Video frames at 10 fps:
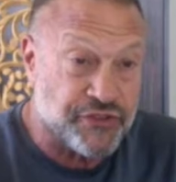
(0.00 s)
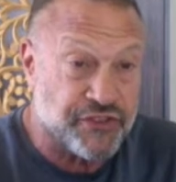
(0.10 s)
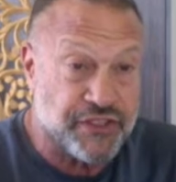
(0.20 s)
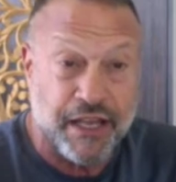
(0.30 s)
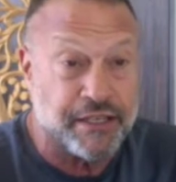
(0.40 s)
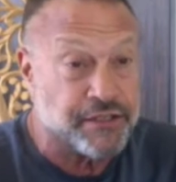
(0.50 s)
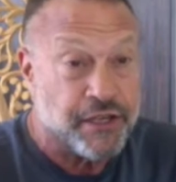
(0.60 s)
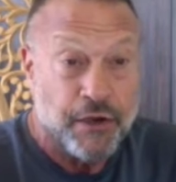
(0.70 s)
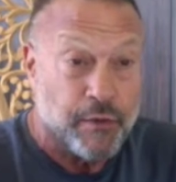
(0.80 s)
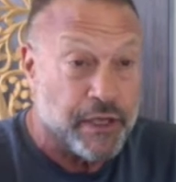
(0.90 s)
we have somebody
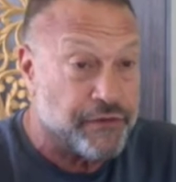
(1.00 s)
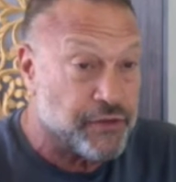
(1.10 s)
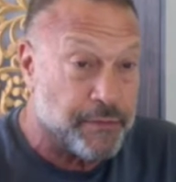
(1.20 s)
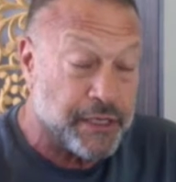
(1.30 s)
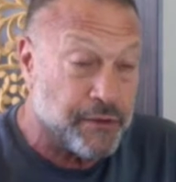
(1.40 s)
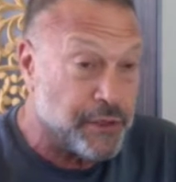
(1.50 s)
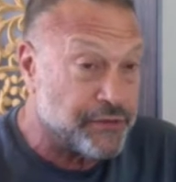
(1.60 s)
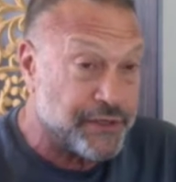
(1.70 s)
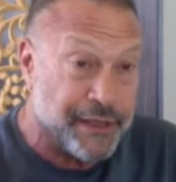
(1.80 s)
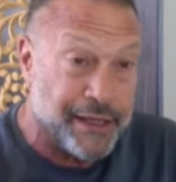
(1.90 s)
who has an
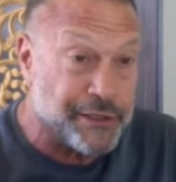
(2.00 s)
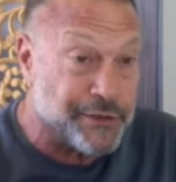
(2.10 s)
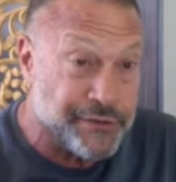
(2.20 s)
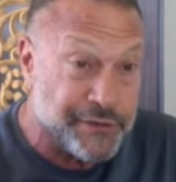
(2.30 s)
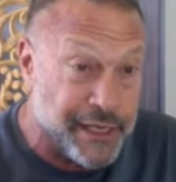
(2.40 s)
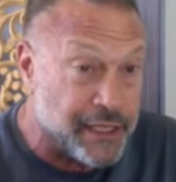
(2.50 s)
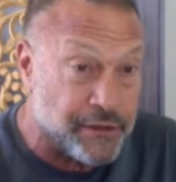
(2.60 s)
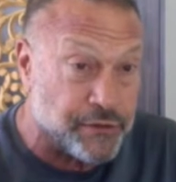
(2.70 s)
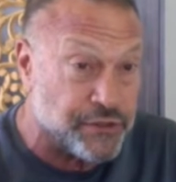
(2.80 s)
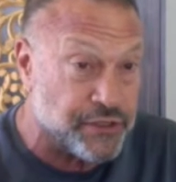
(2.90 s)
Ehlers-Danlos syndrome,
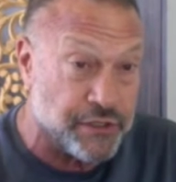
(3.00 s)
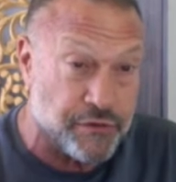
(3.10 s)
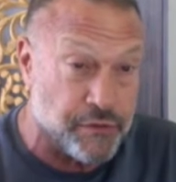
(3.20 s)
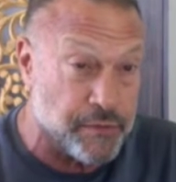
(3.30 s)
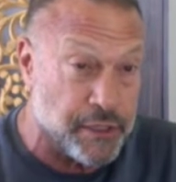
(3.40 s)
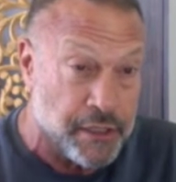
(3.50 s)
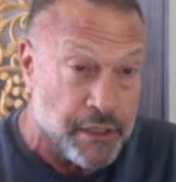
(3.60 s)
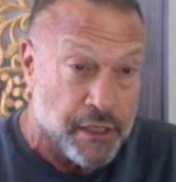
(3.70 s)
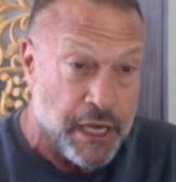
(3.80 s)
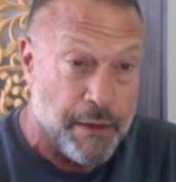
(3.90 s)
a
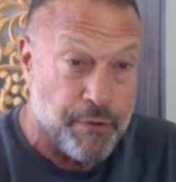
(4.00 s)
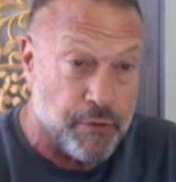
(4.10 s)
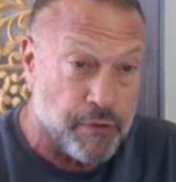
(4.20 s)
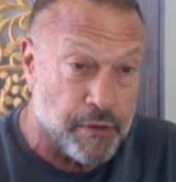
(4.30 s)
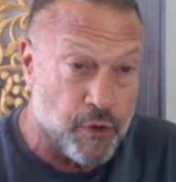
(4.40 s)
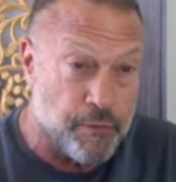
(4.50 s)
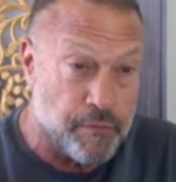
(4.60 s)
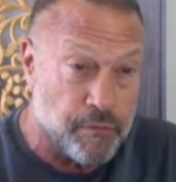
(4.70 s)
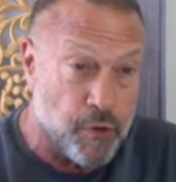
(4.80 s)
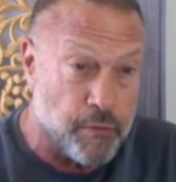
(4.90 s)
hypermobile
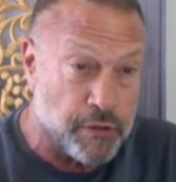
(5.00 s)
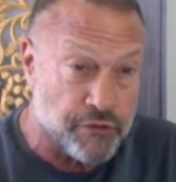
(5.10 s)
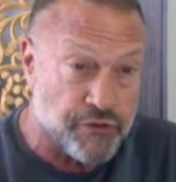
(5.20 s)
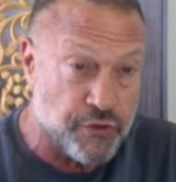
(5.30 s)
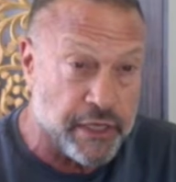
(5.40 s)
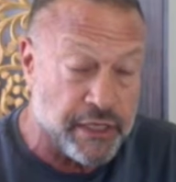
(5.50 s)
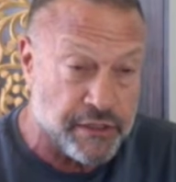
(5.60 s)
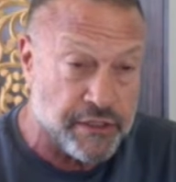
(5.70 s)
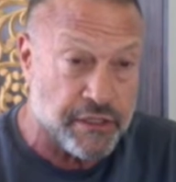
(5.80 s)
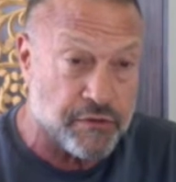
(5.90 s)
joint syndrome
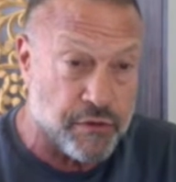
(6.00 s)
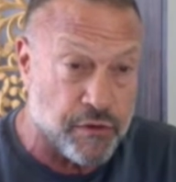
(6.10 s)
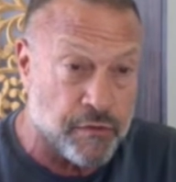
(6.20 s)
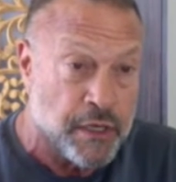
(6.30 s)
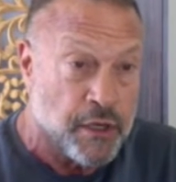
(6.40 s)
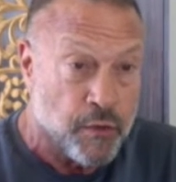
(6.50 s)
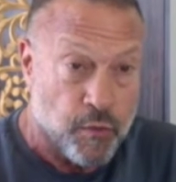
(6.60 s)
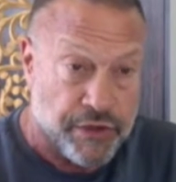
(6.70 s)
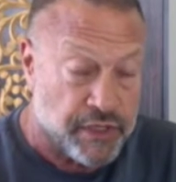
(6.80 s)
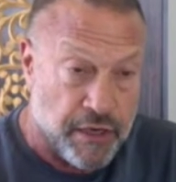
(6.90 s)
with terrible
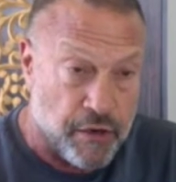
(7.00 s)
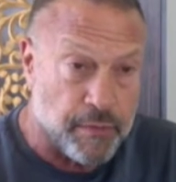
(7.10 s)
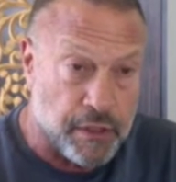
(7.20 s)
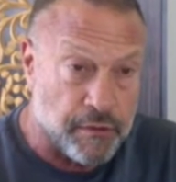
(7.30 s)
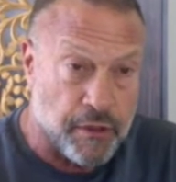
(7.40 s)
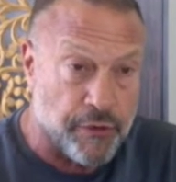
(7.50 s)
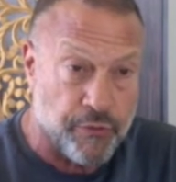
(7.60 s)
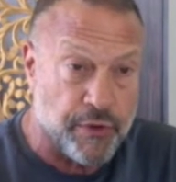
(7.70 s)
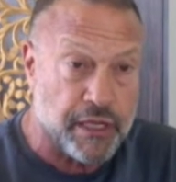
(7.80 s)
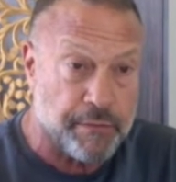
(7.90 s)
arthritic pain.
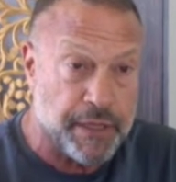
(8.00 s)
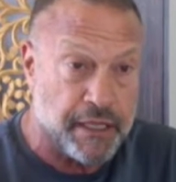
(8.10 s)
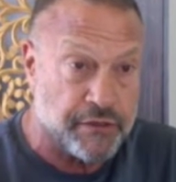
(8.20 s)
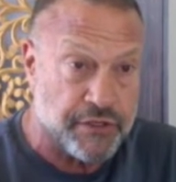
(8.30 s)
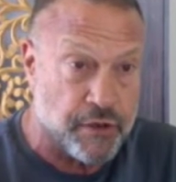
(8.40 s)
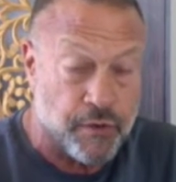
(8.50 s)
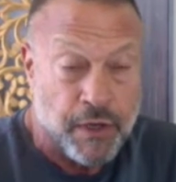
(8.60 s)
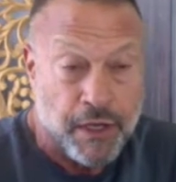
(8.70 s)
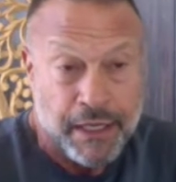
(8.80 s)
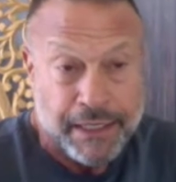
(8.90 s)
So you
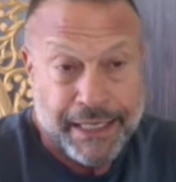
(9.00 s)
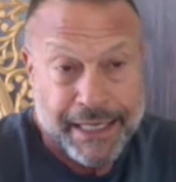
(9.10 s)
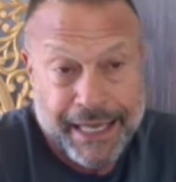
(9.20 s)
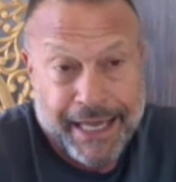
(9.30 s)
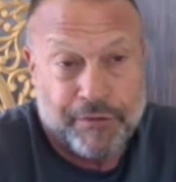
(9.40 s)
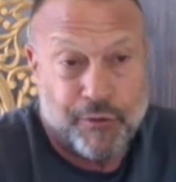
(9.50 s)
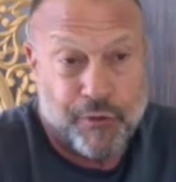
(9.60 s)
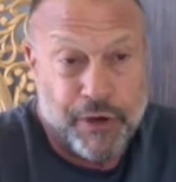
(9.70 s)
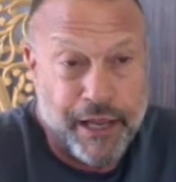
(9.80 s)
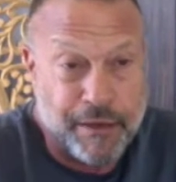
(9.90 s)
can't create a
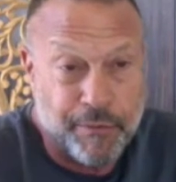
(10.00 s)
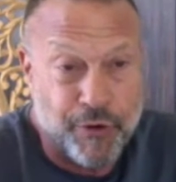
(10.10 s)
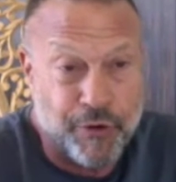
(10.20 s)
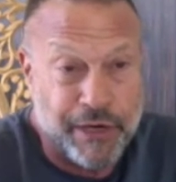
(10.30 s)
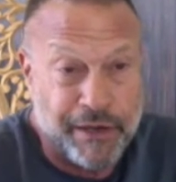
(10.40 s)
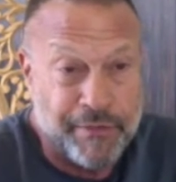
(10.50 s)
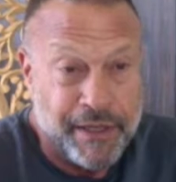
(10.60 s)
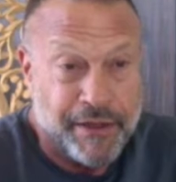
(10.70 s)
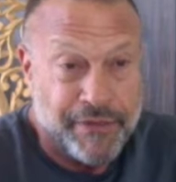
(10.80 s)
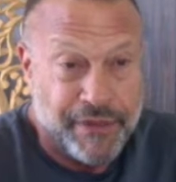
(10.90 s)
program that meets
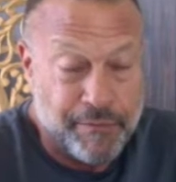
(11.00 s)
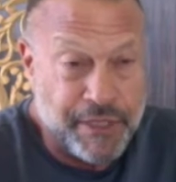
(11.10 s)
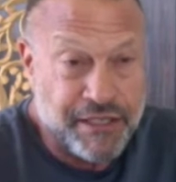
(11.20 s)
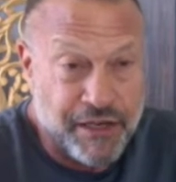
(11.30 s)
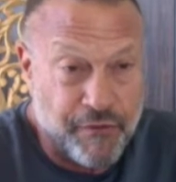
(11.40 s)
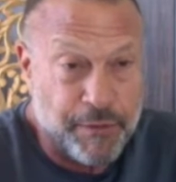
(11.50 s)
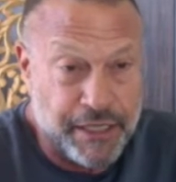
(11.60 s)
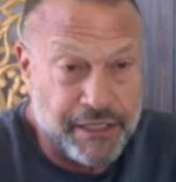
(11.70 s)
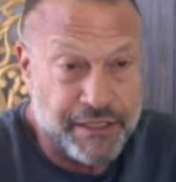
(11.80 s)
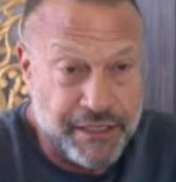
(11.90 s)
everybody's needs. You
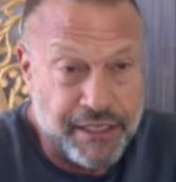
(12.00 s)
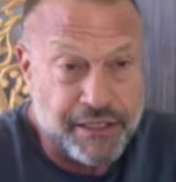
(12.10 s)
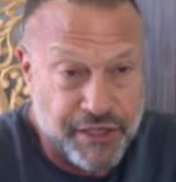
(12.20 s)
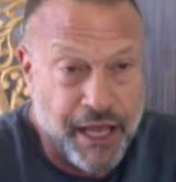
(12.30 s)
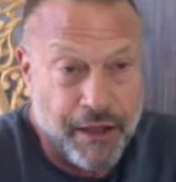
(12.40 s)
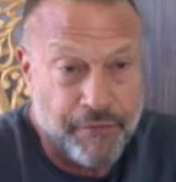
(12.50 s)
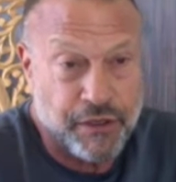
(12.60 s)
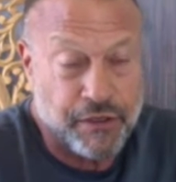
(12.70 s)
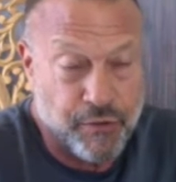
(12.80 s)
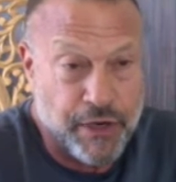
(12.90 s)
have to create the
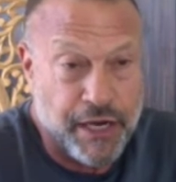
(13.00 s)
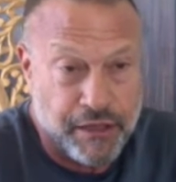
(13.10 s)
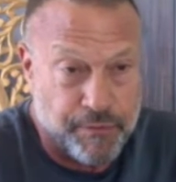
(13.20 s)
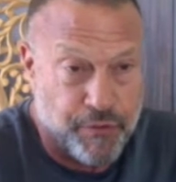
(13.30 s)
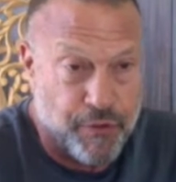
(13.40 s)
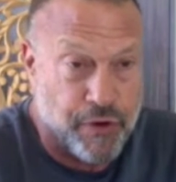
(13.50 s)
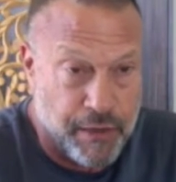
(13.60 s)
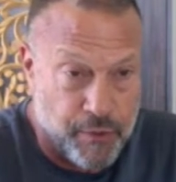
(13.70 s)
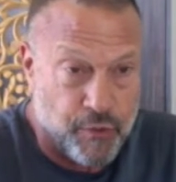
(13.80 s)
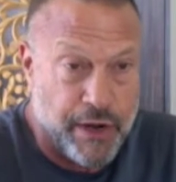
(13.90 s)
program around the
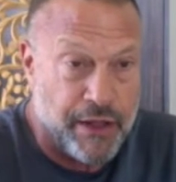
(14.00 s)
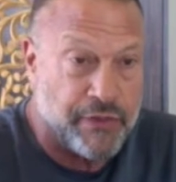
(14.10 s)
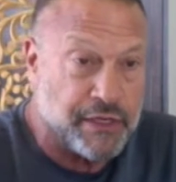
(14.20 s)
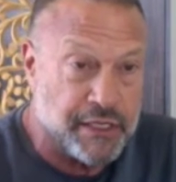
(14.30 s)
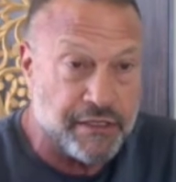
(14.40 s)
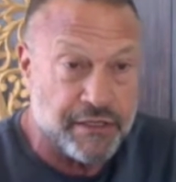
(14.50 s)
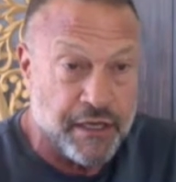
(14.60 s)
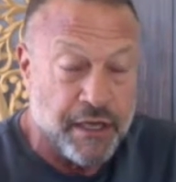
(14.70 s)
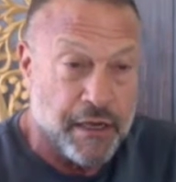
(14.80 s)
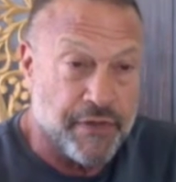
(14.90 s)
needs of that
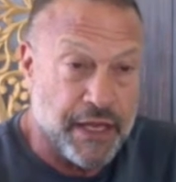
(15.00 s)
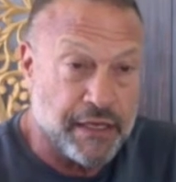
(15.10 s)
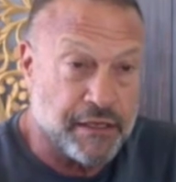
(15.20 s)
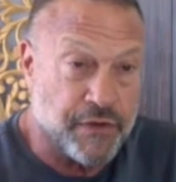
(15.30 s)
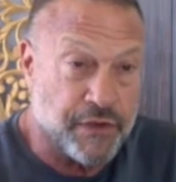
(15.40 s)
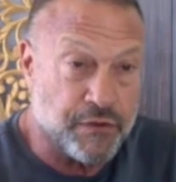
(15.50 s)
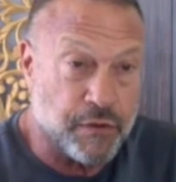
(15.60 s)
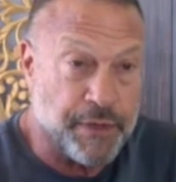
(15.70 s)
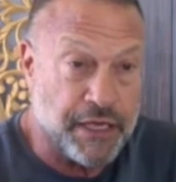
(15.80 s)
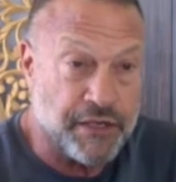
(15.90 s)
individual patient. And
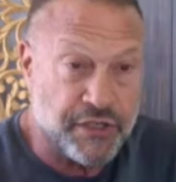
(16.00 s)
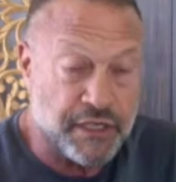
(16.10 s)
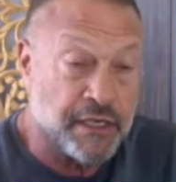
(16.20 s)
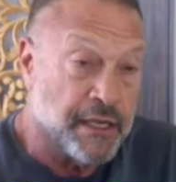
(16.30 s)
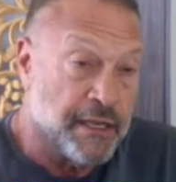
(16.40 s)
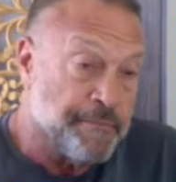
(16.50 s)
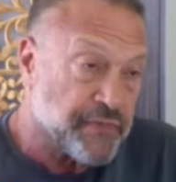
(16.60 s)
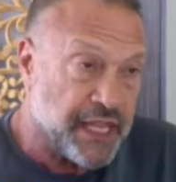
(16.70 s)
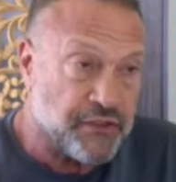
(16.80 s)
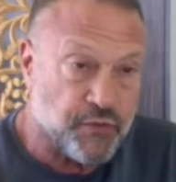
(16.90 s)
that's what our team
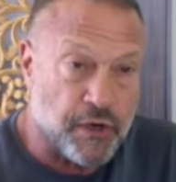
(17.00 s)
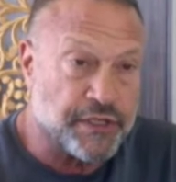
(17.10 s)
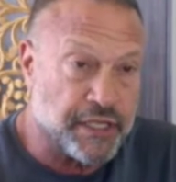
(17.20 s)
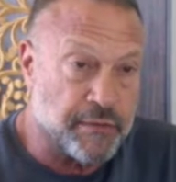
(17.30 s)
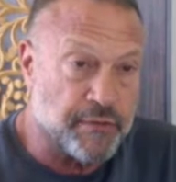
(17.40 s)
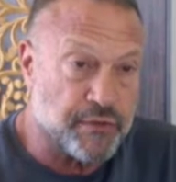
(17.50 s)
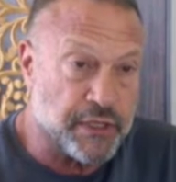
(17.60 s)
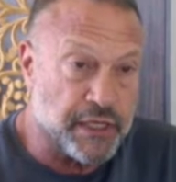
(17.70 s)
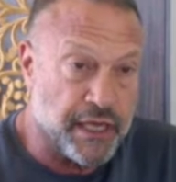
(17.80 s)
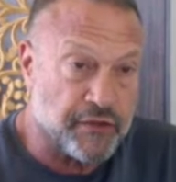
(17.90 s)
is really expert at
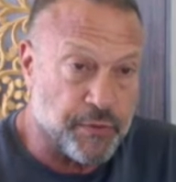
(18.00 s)
doing.